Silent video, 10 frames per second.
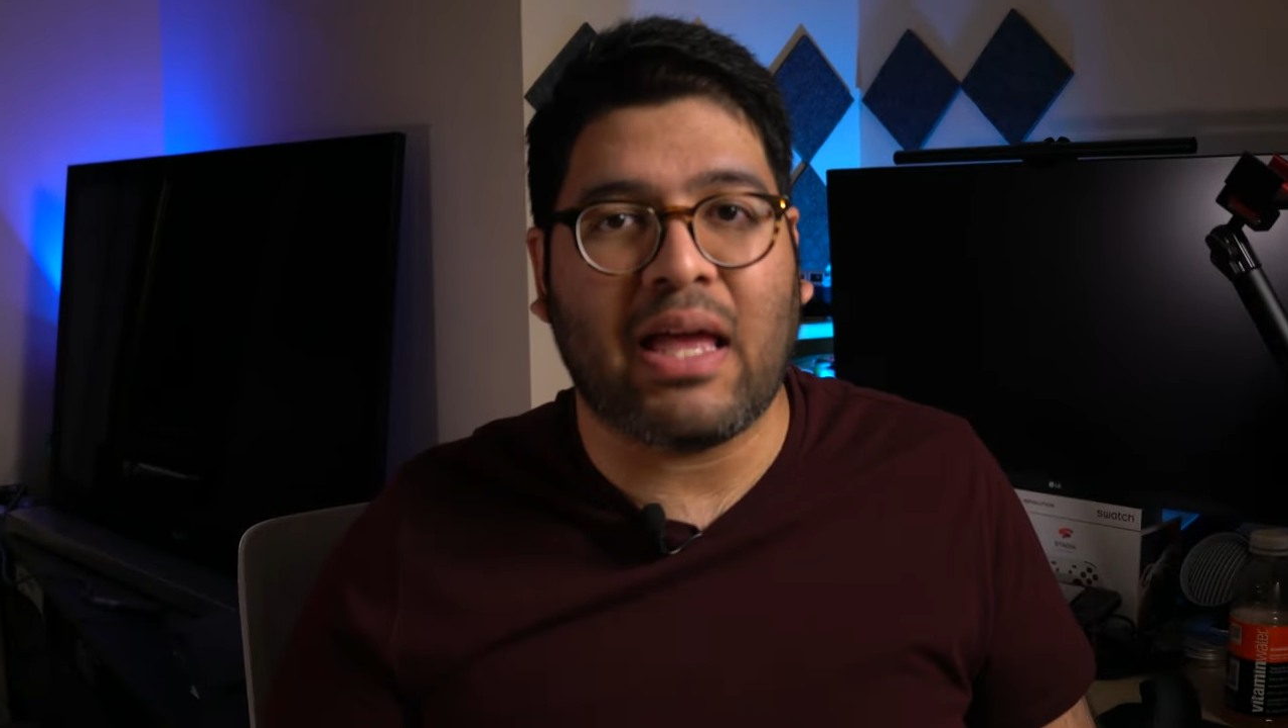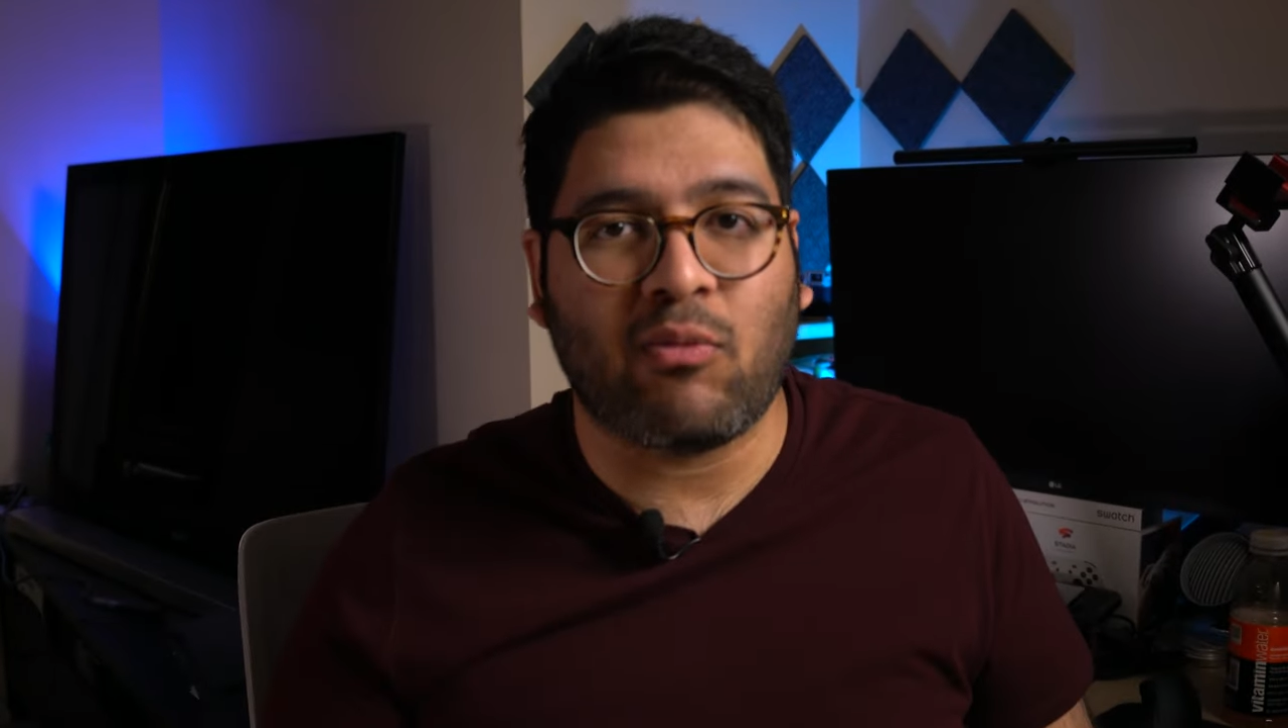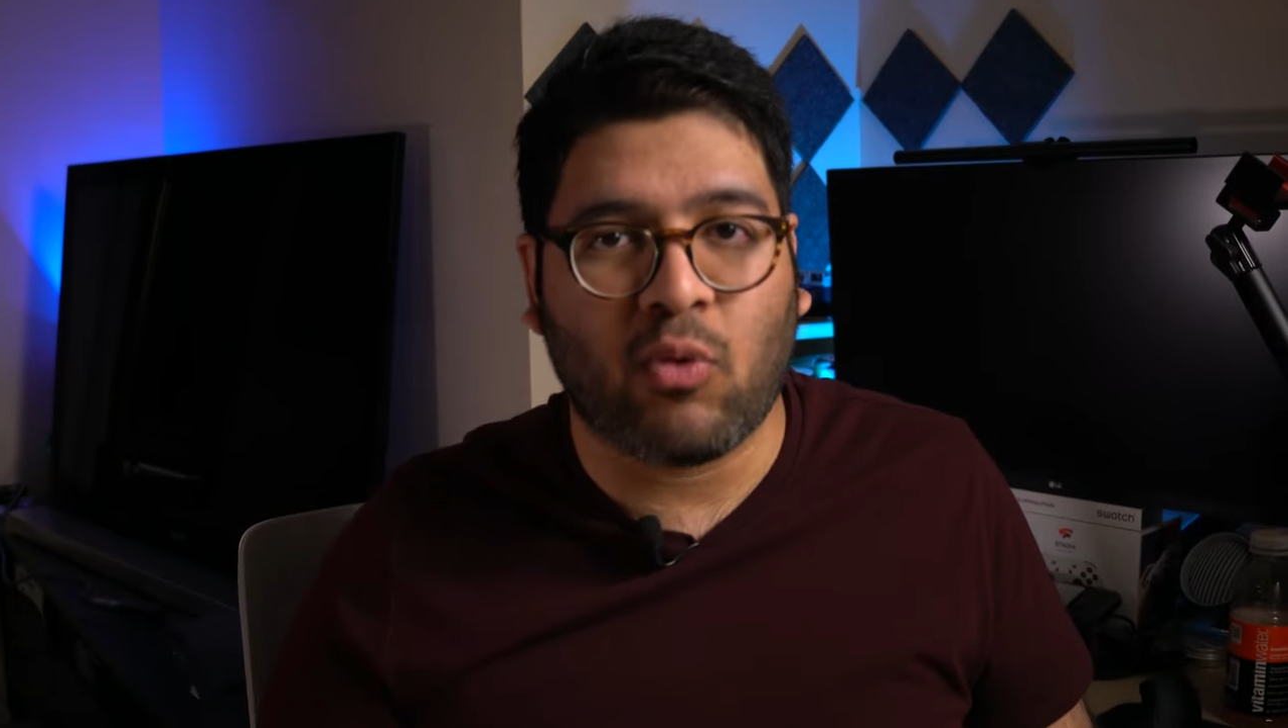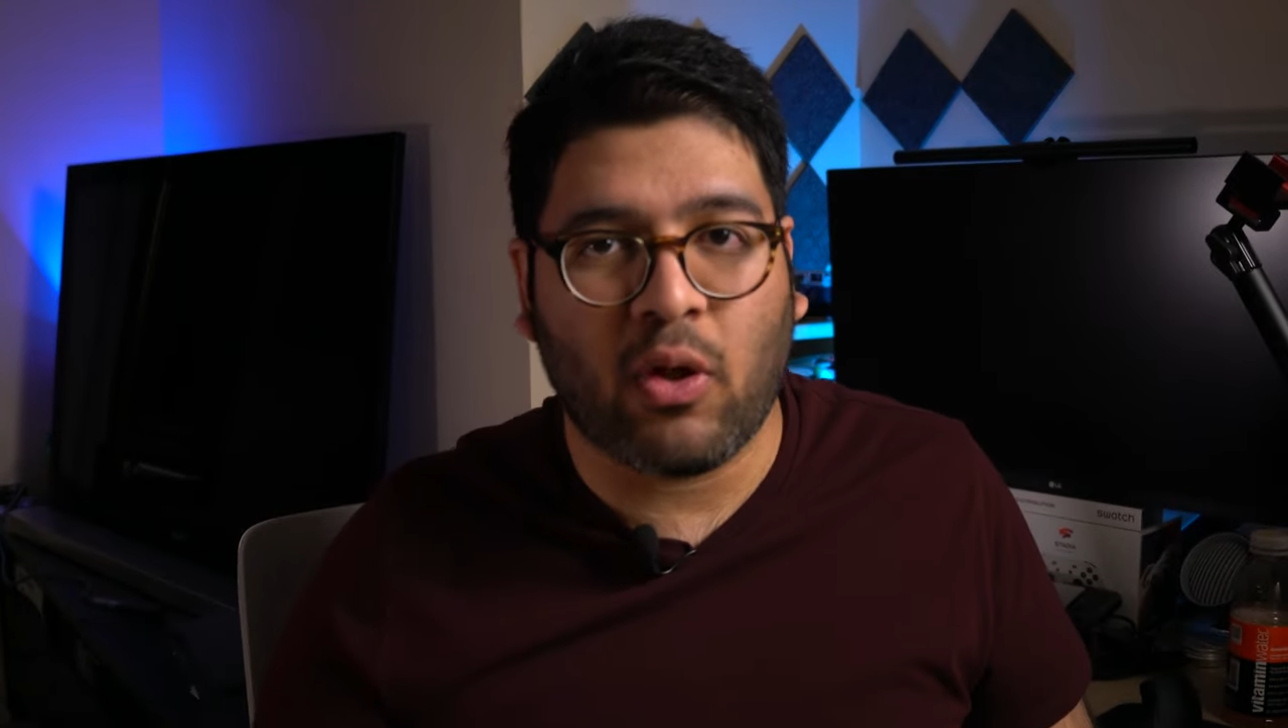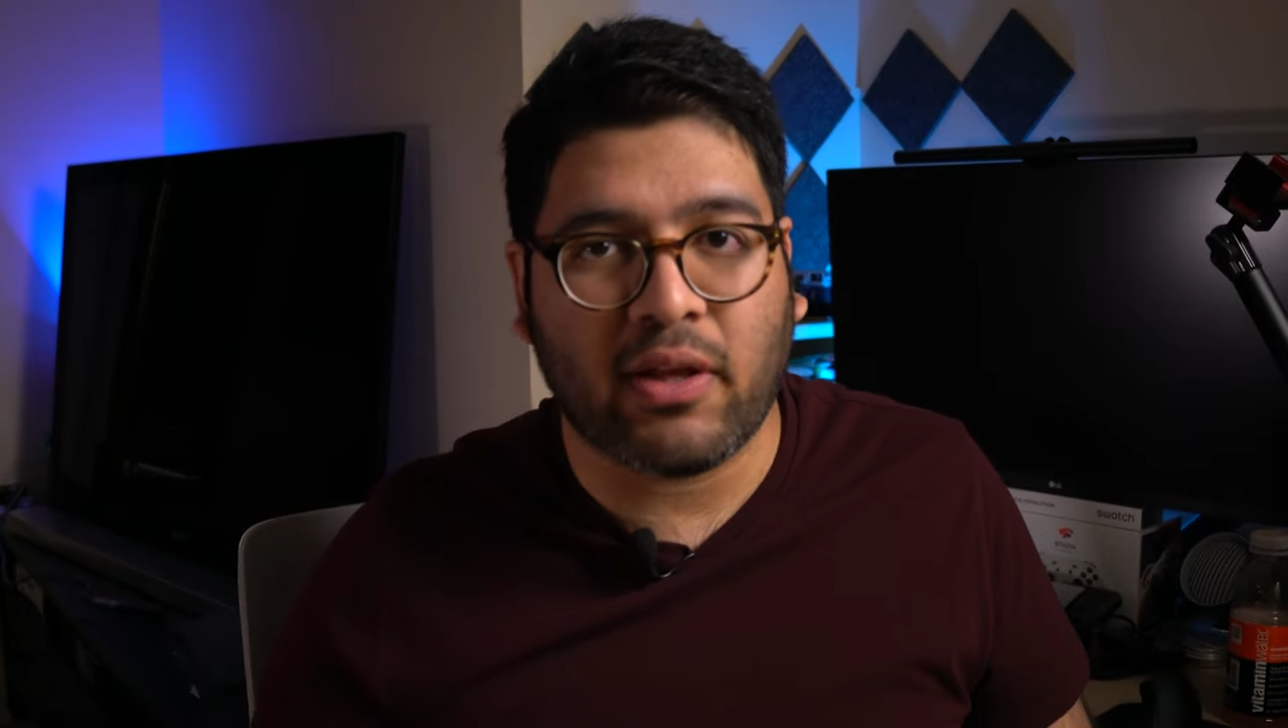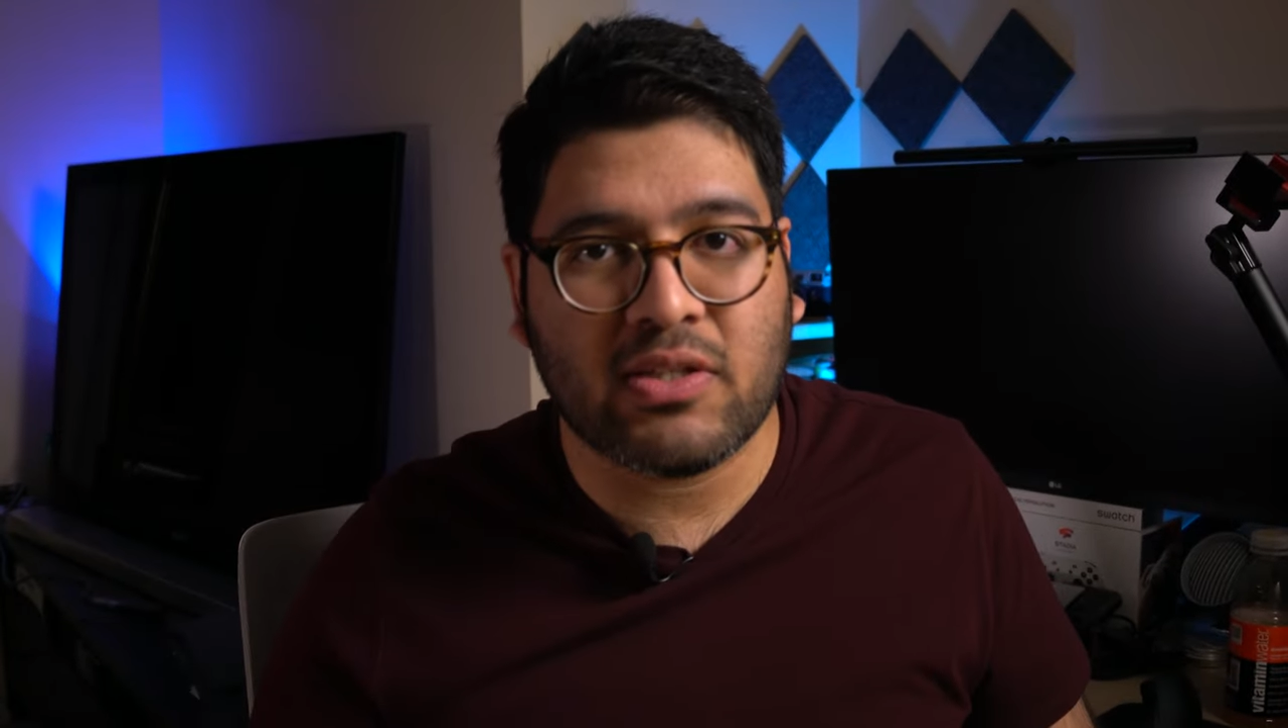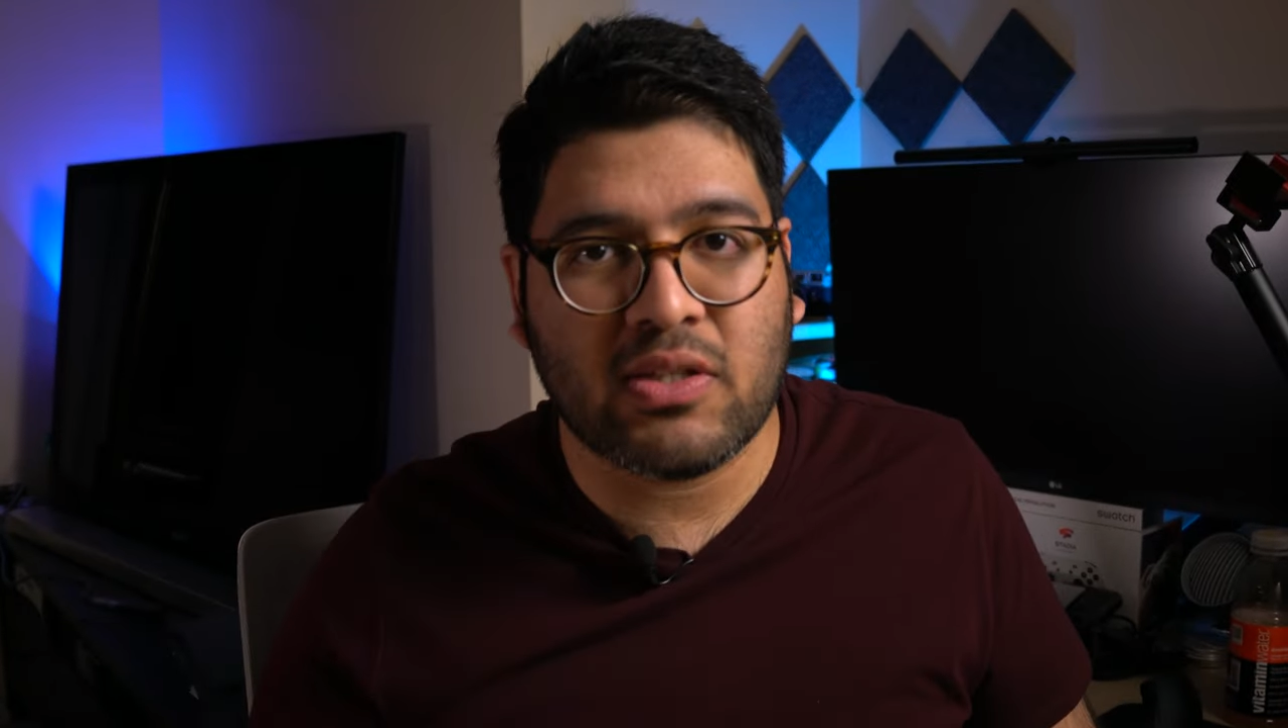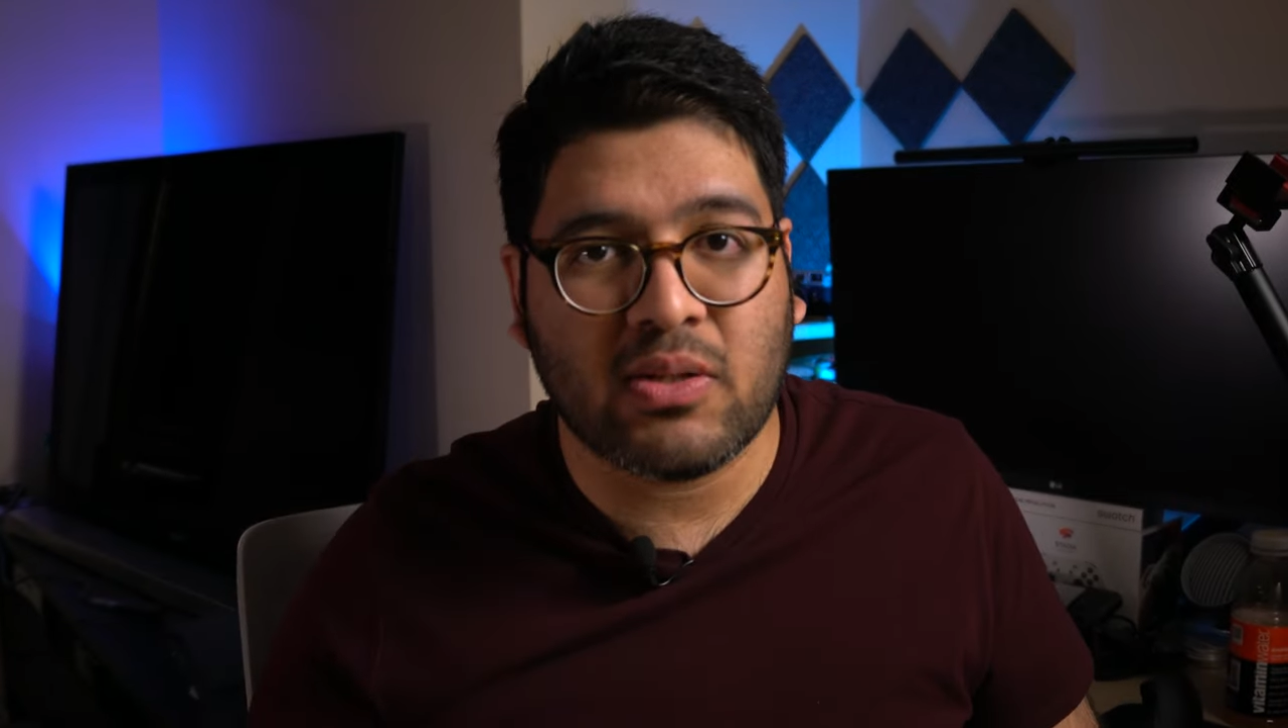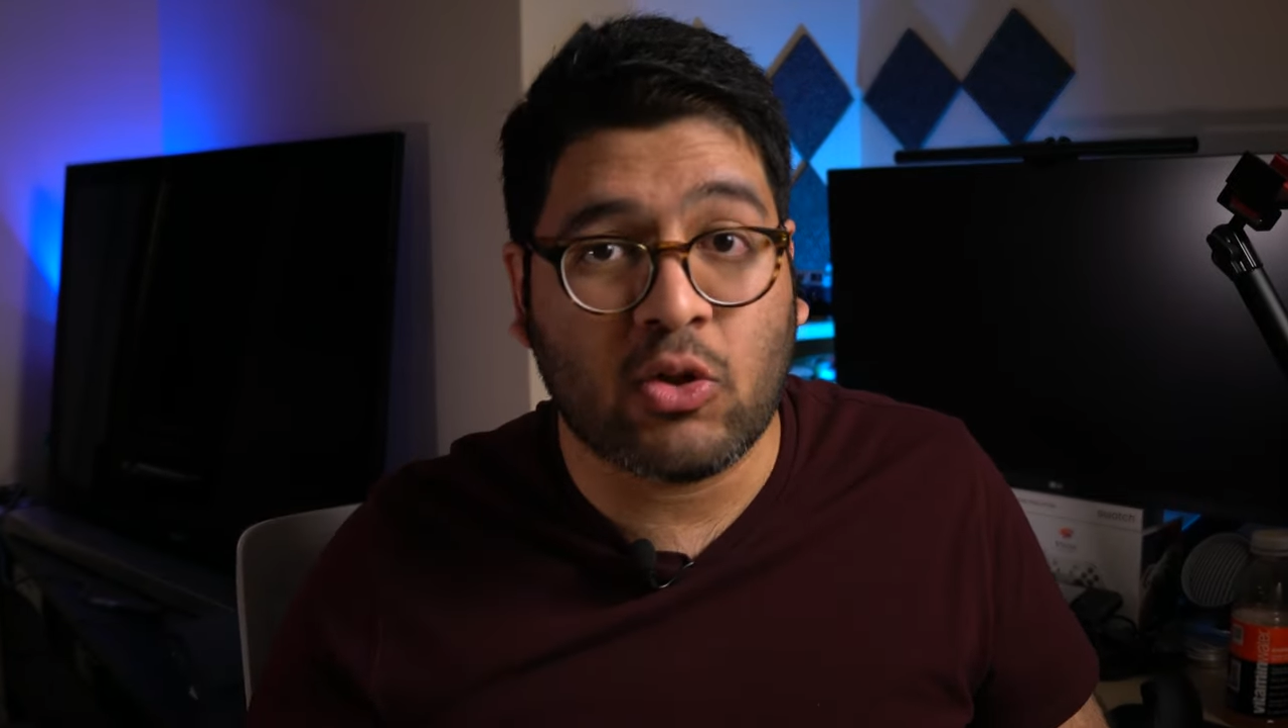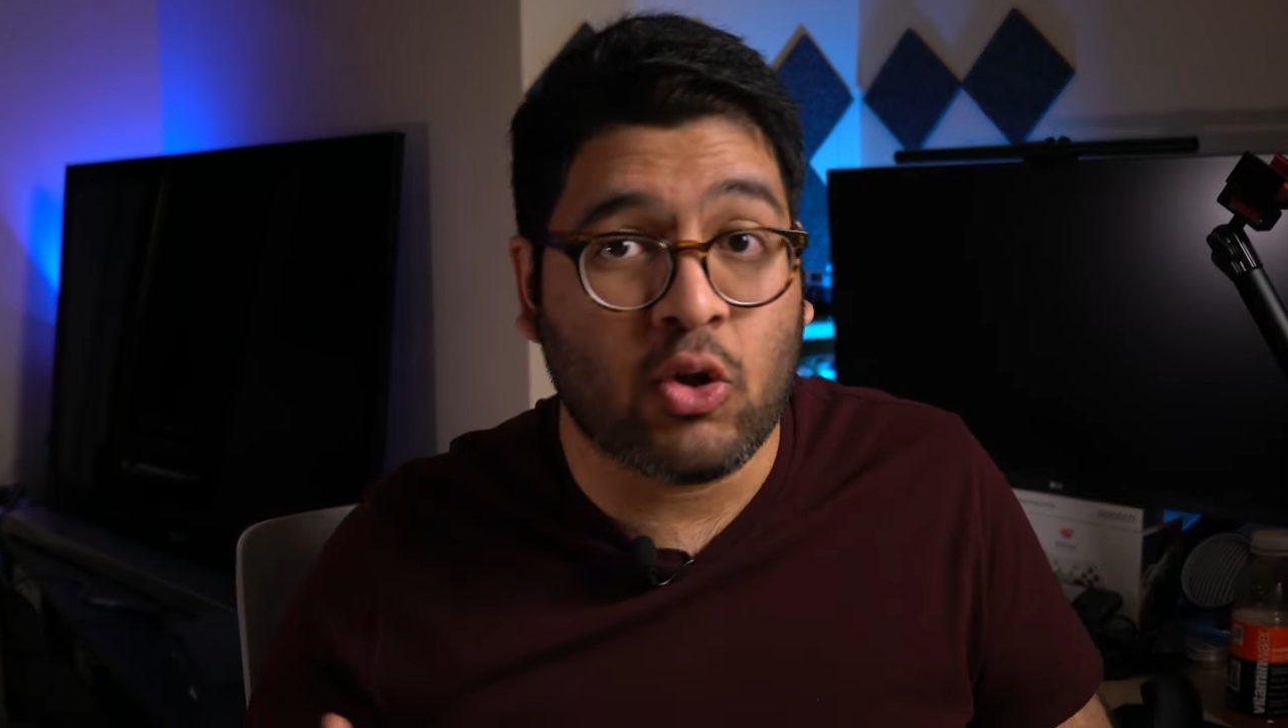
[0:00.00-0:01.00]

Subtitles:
that Rolex